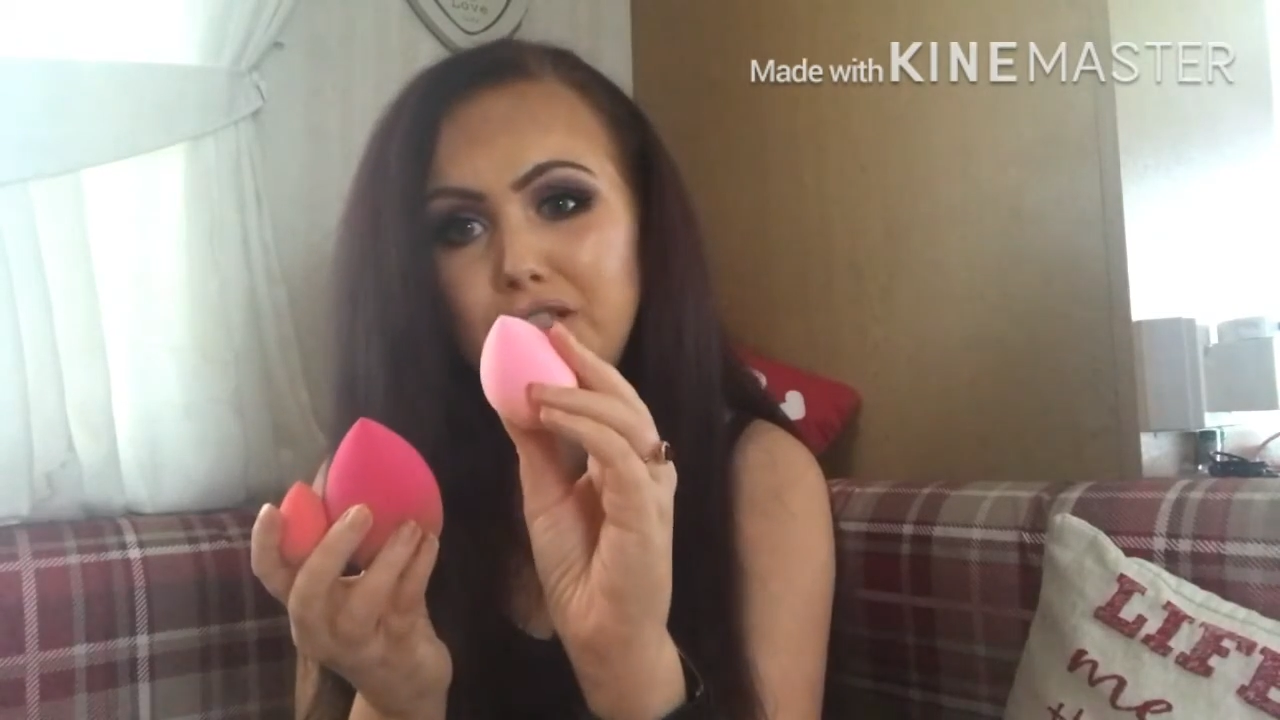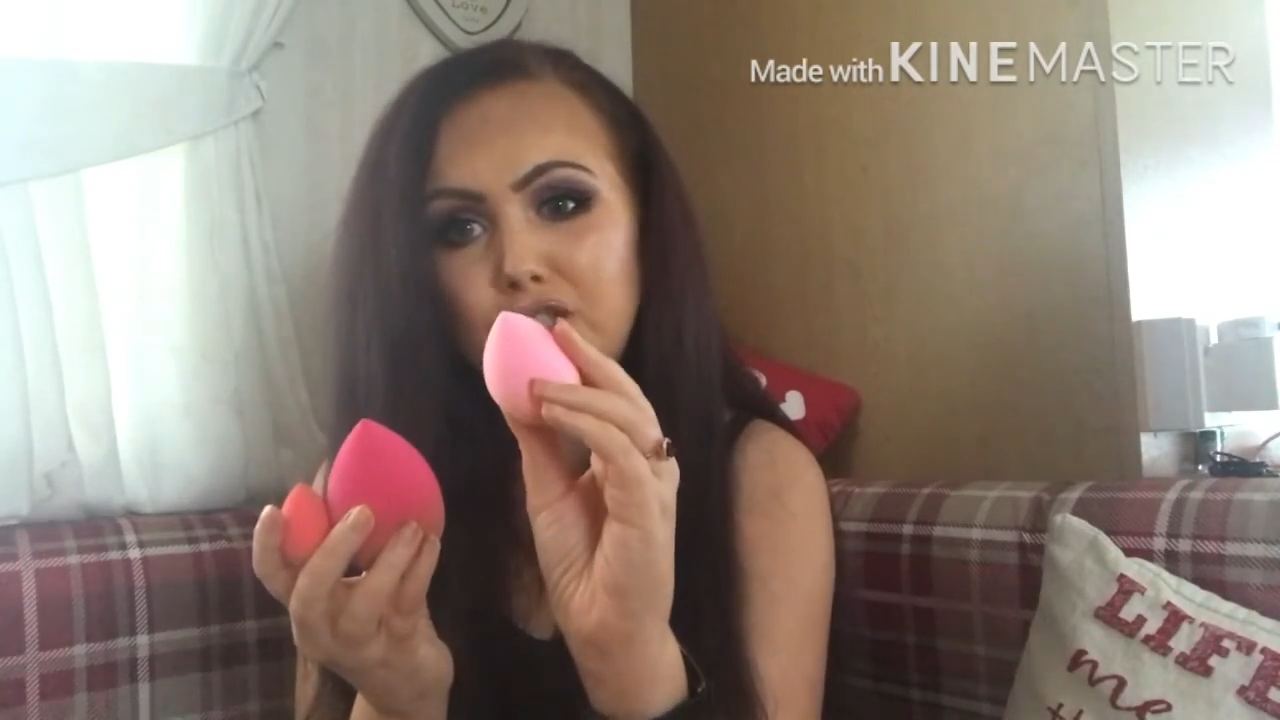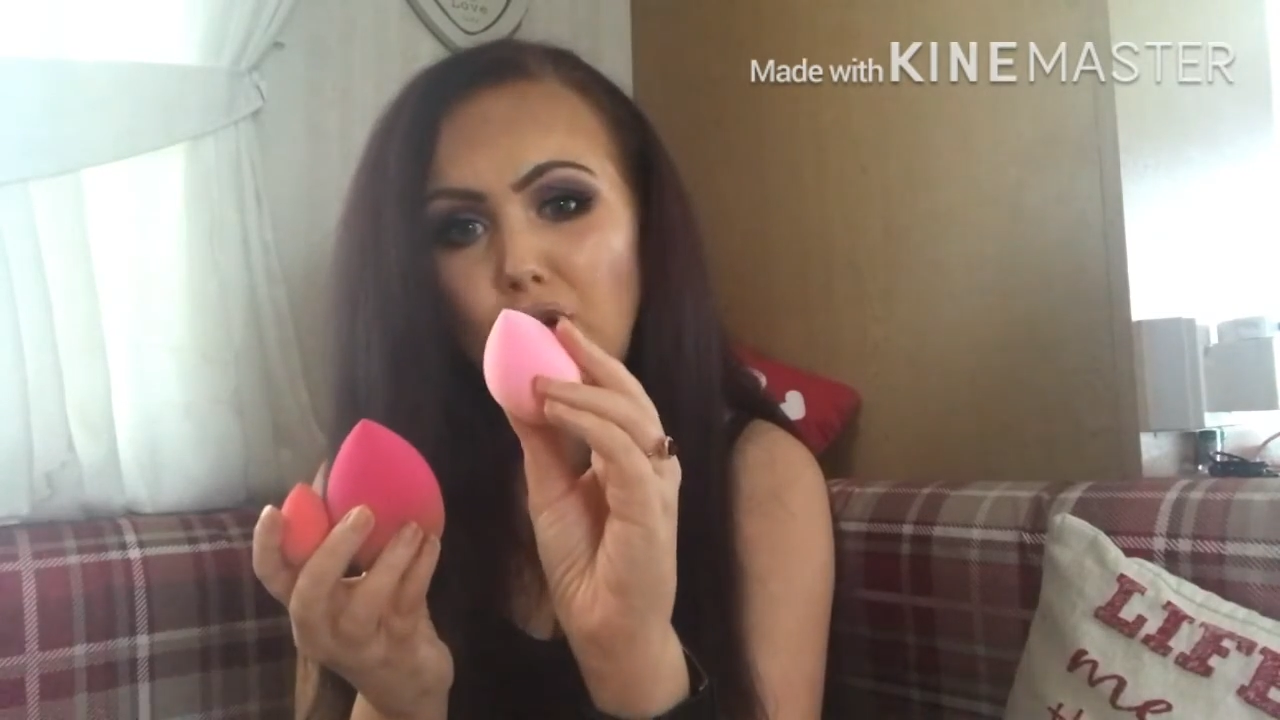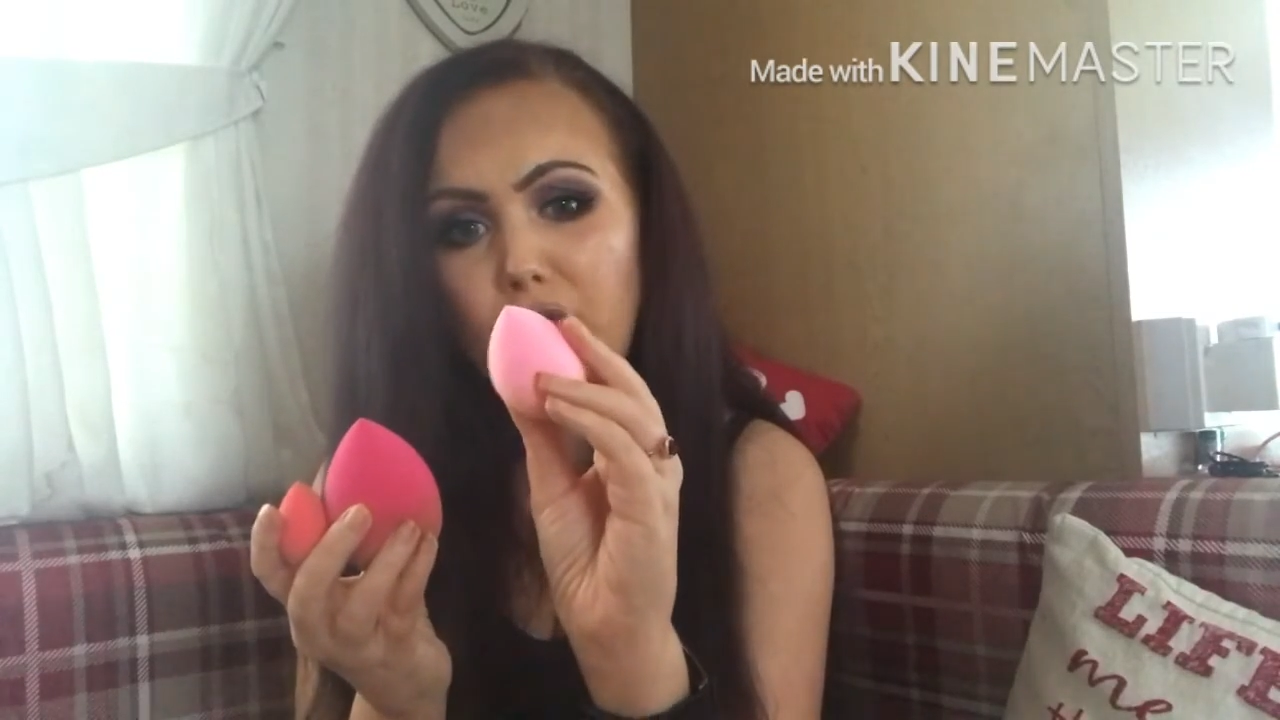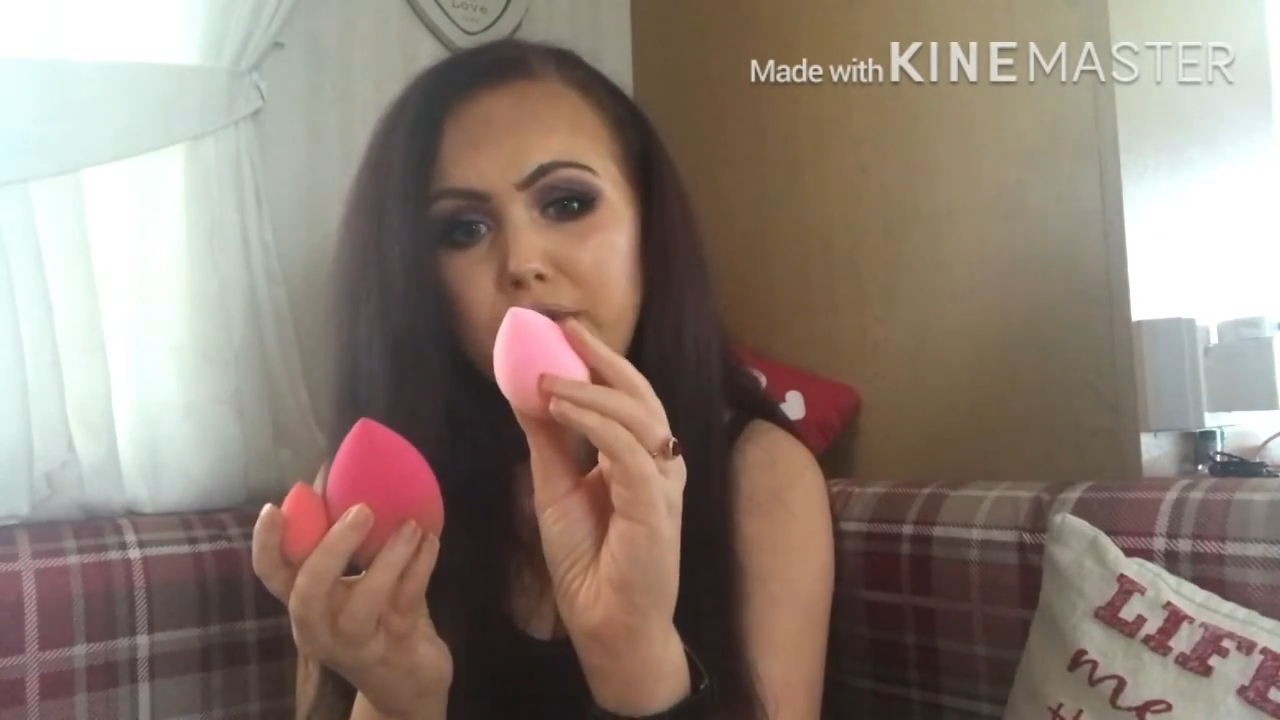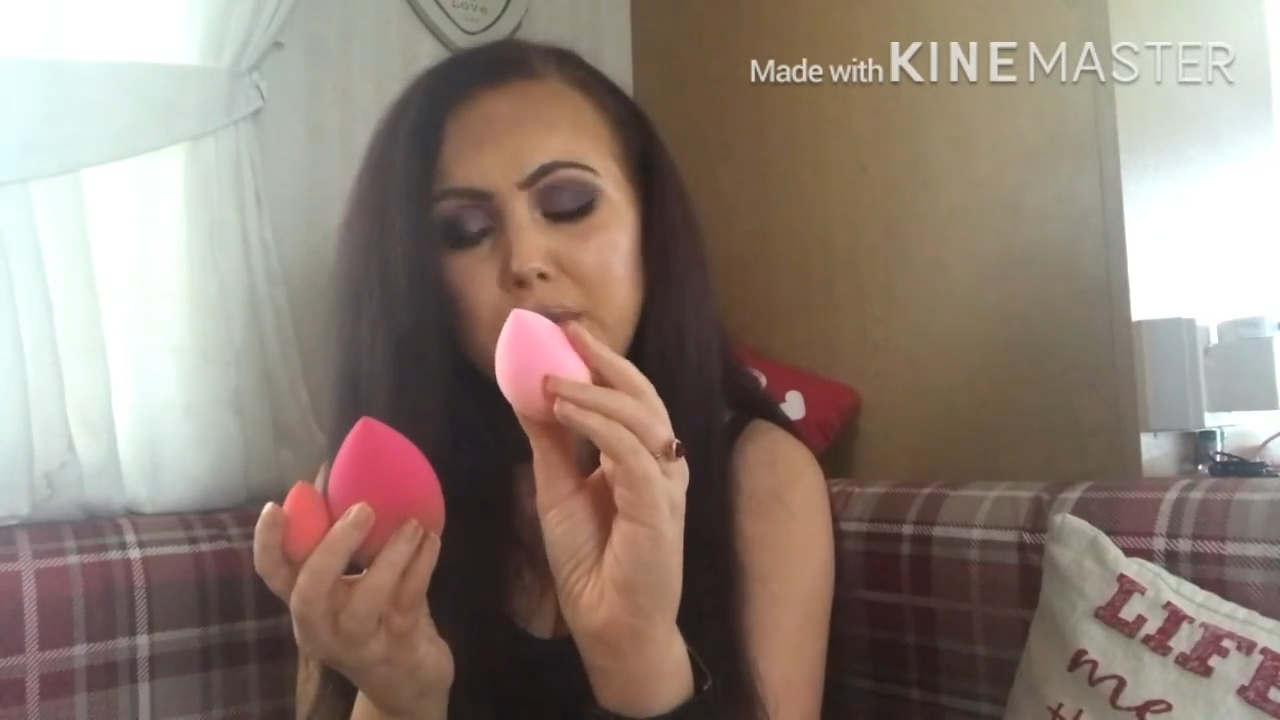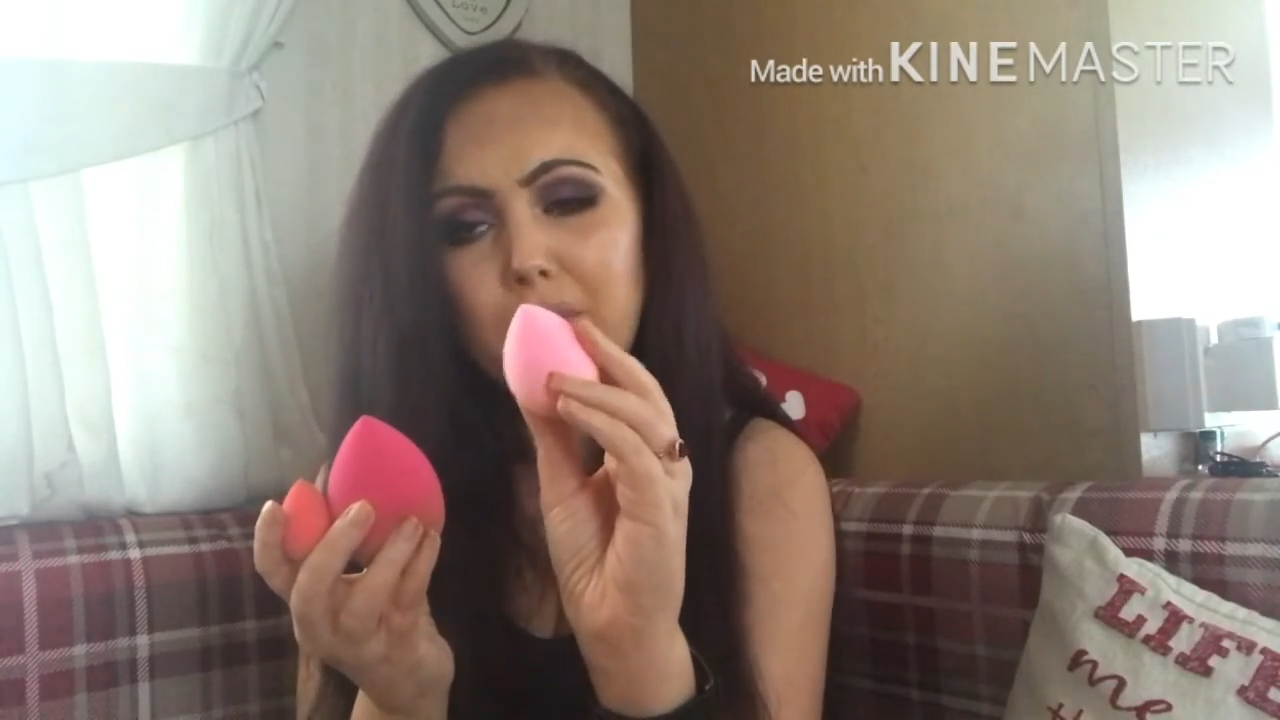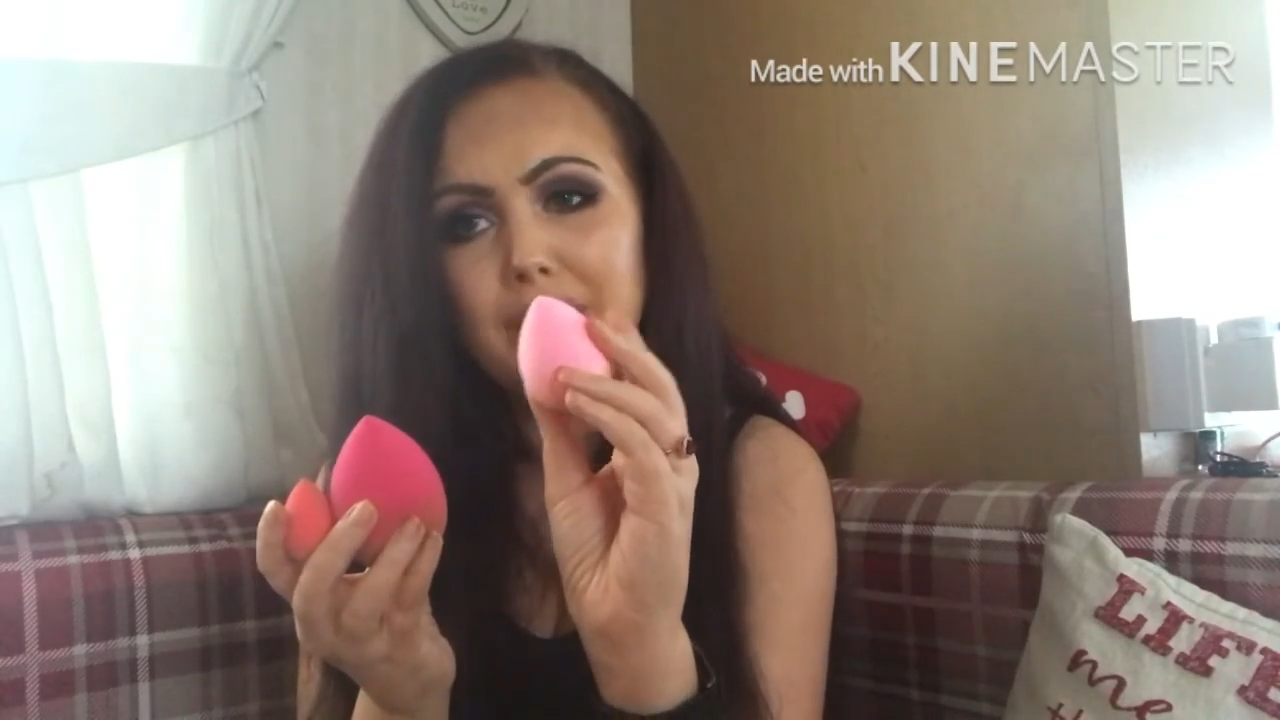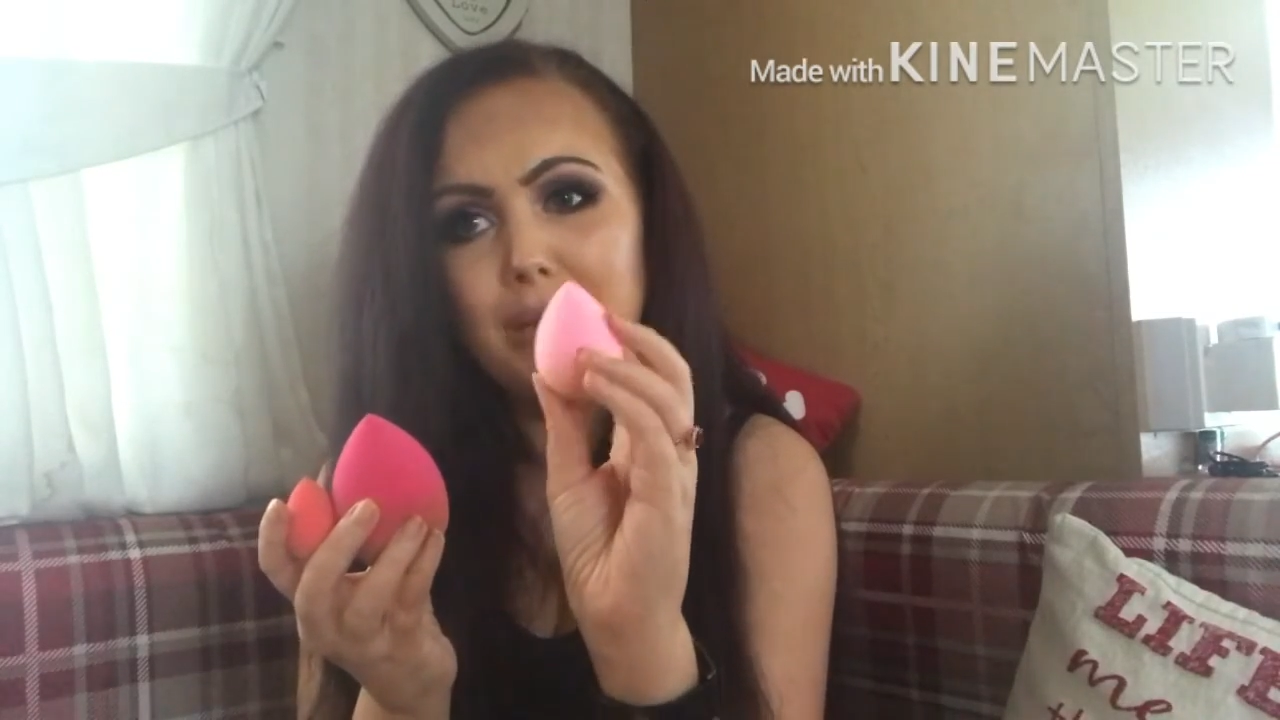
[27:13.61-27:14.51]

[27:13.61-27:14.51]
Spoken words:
the softest one,